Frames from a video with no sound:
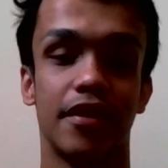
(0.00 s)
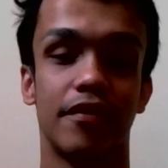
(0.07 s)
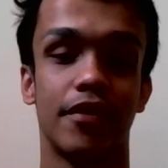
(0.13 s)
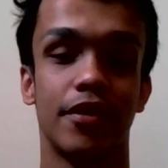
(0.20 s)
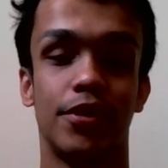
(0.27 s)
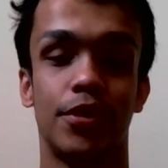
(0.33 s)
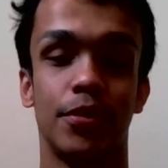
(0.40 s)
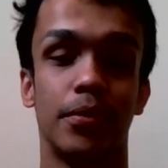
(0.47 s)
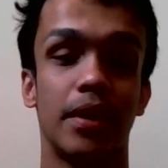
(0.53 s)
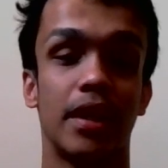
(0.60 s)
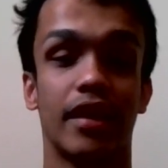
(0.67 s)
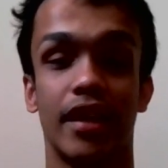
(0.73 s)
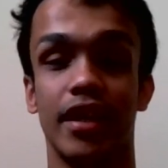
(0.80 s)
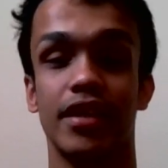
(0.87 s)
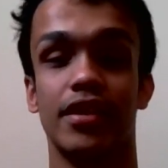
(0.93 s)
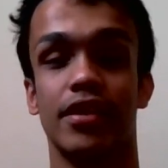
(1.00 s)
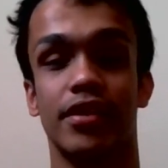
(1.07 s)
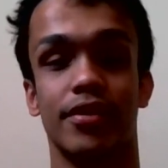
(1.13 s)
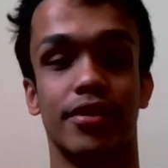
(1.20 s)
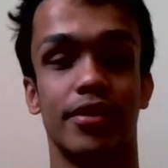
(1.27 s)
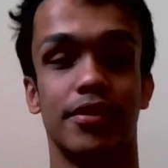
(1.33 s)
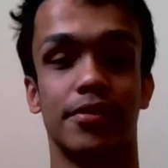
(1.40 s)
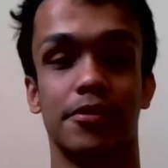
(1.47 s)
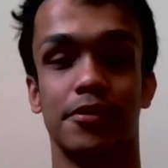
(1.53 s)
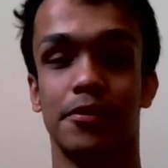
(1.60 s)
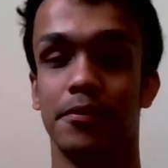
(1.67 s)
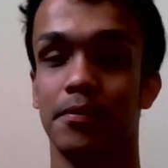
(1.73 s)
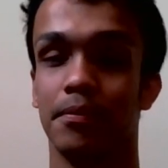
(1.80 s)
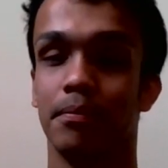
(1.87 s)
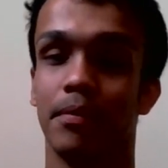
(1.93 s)
if you're doing that, you're
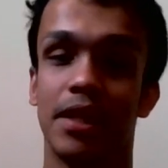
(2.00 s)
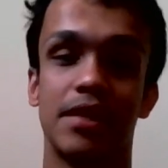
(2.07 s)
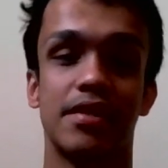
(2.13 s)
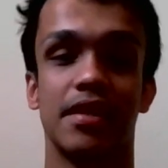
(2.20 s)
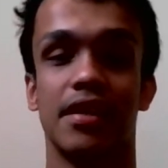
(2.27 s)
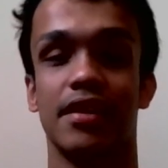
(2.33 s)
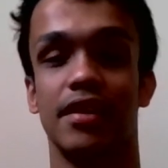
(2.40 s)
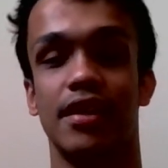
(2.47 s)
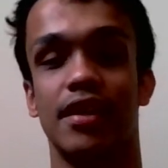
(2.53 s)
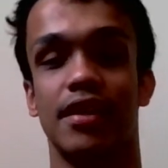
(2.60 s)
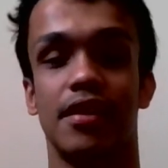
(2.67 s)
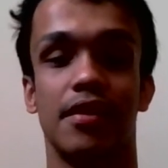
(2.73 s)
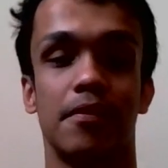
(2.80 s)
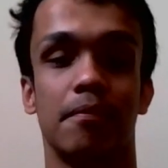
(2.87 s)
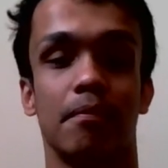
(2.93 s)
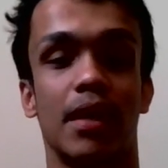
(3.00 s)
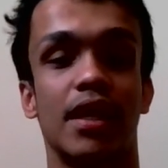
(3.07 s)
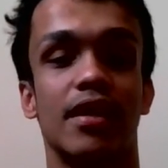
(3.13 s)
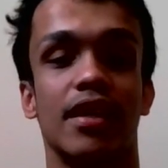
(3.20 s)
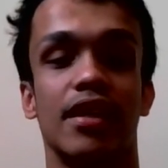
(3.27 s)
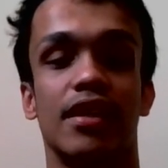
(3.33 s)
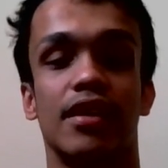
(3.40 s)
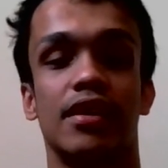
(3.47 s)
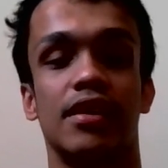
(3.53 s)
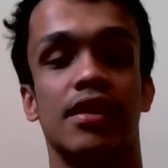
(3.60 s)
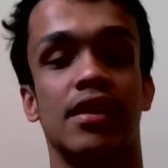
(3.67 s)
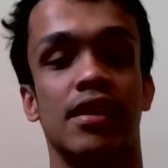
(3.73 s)
basically making